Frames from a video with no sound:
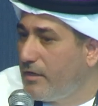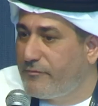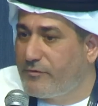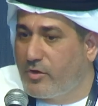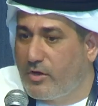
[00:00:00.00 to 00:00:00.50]

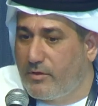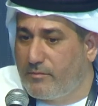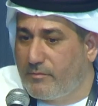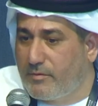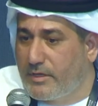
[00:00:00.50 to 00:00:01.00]

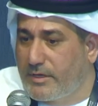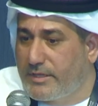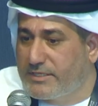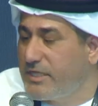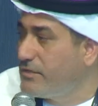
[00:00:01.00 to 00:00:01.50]
from
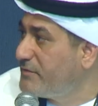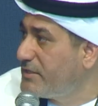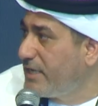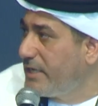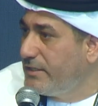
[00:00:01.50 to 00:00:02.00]
the state of
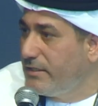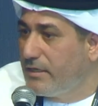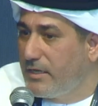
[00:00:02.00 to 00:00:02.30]
design,